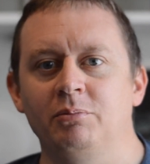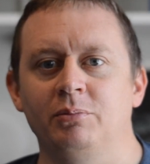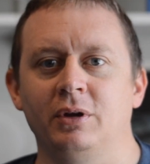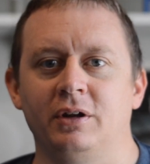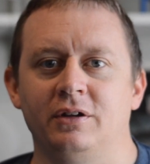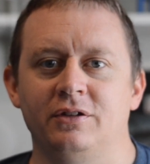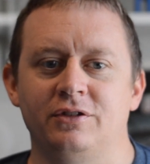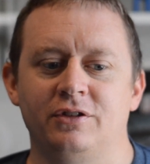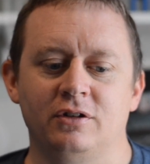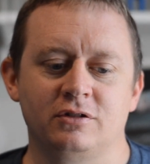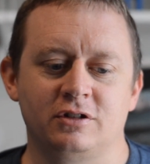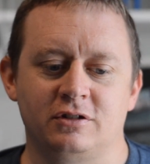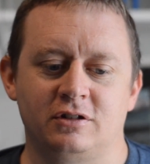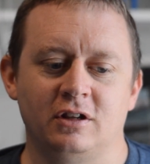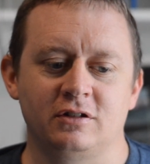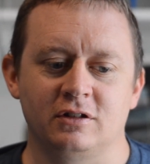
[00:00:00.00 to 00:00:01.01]
but there
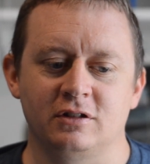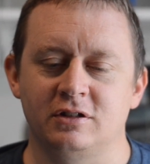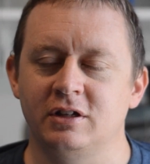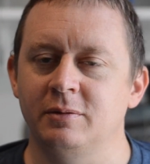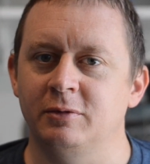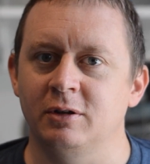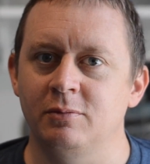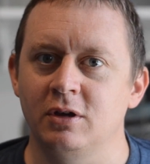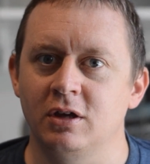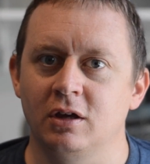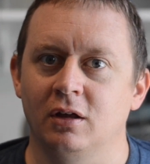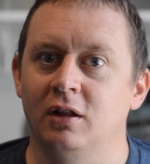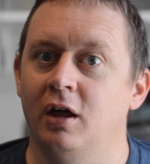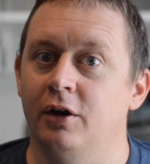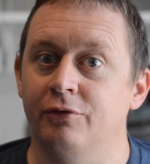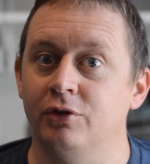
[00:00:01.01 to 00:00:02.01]
just doesn't seem to be a
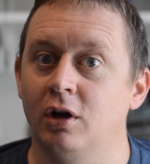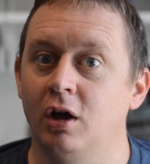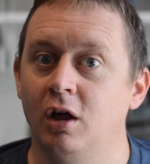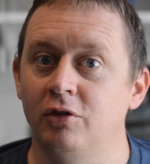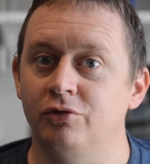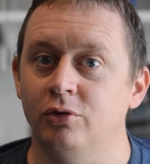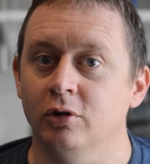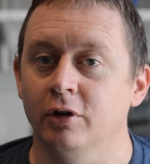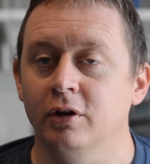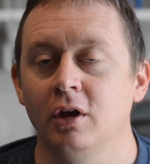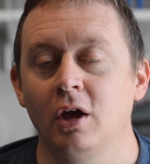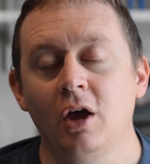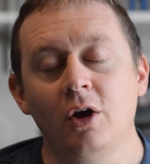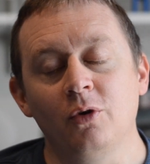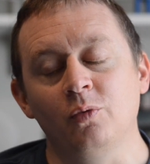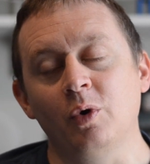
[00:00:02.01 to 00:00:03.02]
lot of call for it.
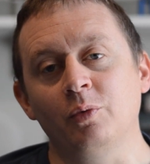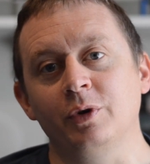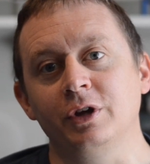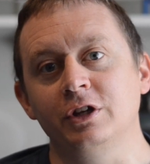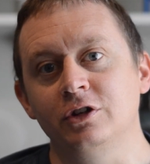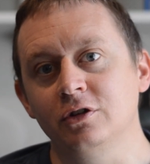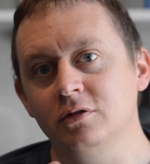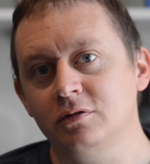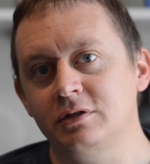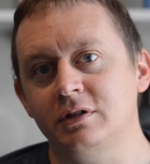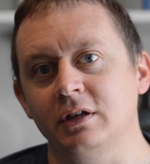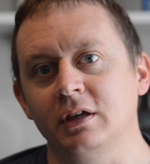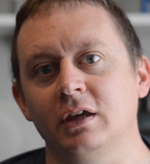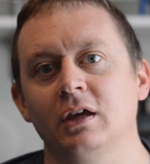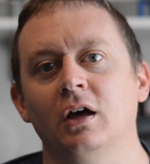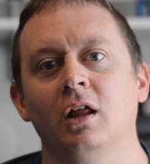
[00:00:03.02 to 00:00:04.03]
What we do
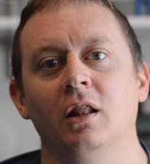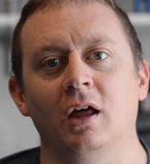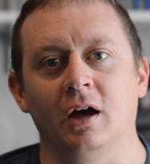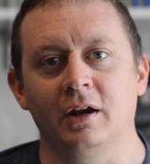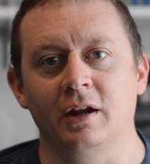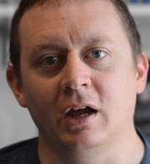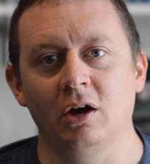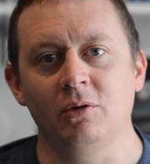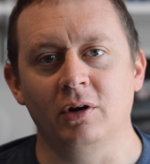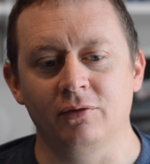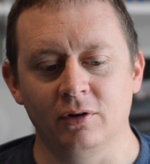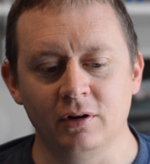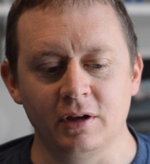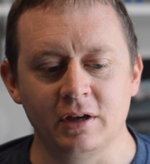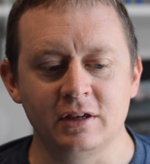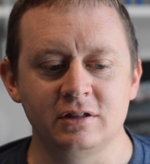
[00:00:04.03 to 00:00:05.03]
see a lot,
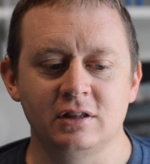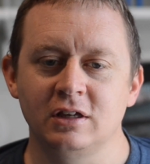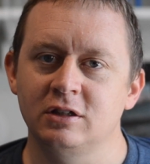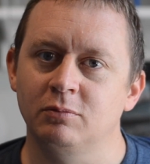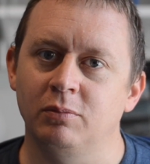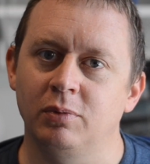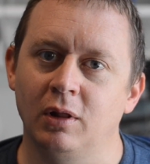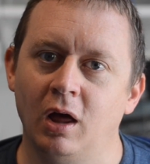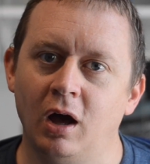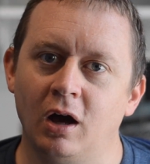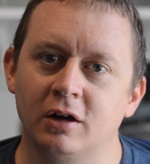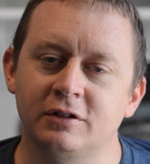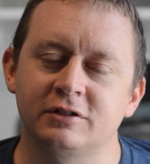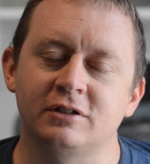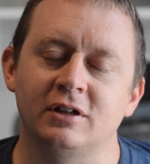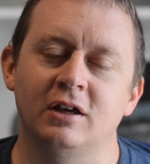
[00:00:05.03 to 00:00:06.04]
however, is these
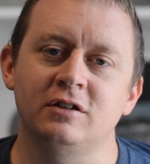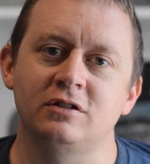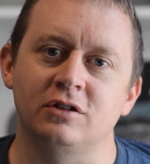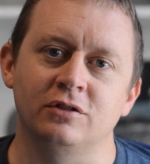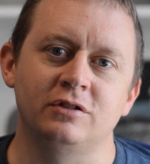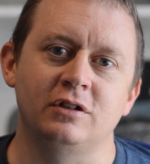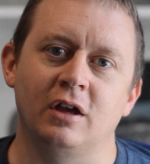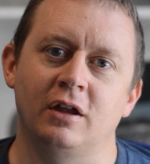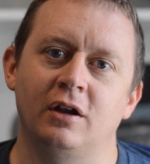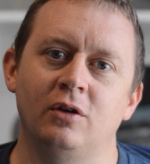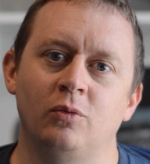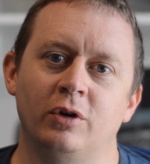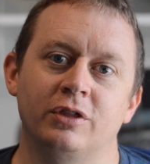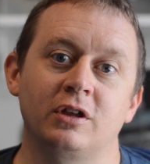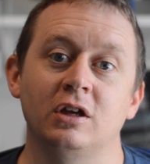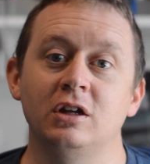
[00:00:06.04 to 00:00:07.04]
blocks associated
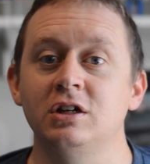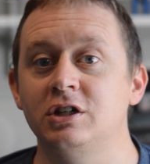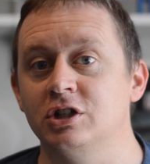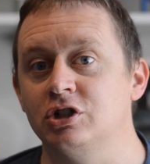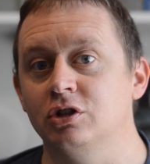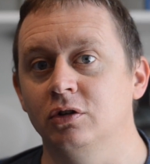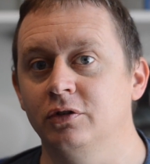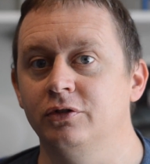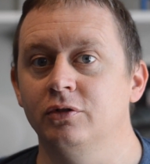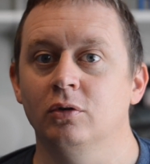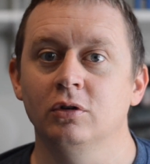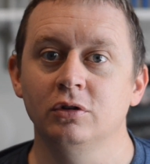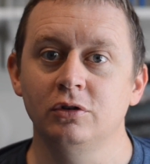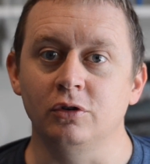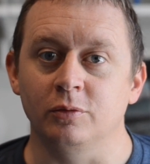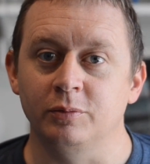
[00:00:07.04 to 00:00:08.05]
with conditionals or
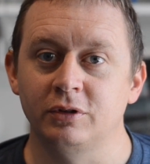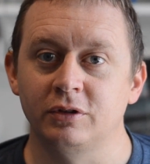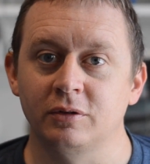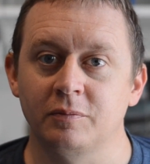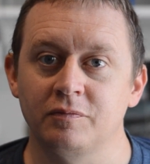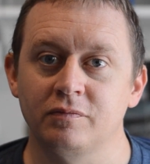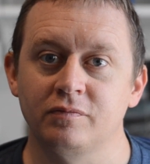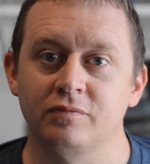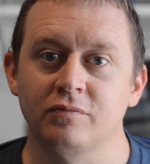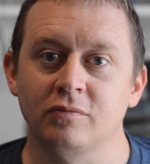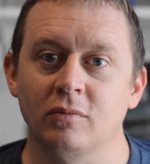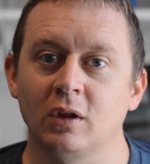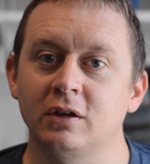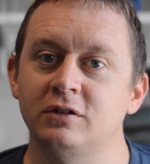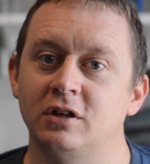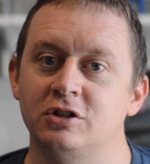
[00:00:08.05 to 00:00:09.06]
loops,
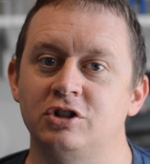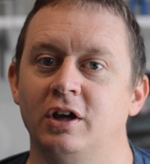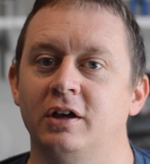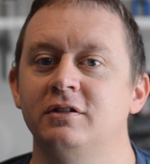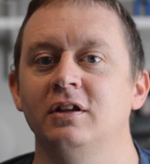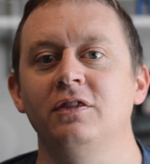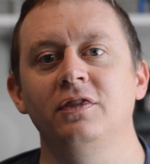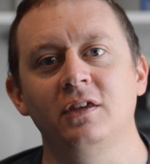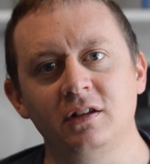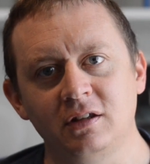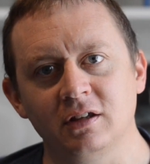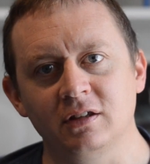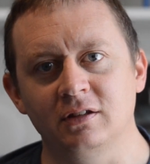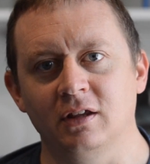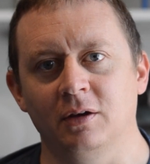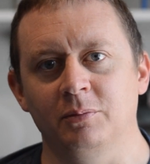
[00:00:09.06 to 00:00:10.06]
such as in this
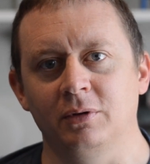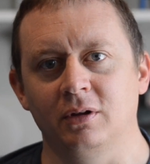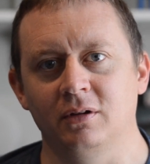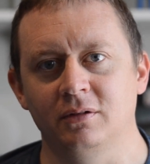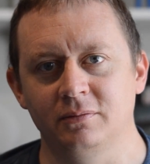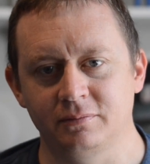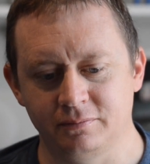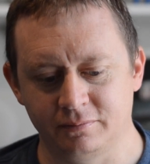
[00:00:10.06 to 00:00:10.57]
example.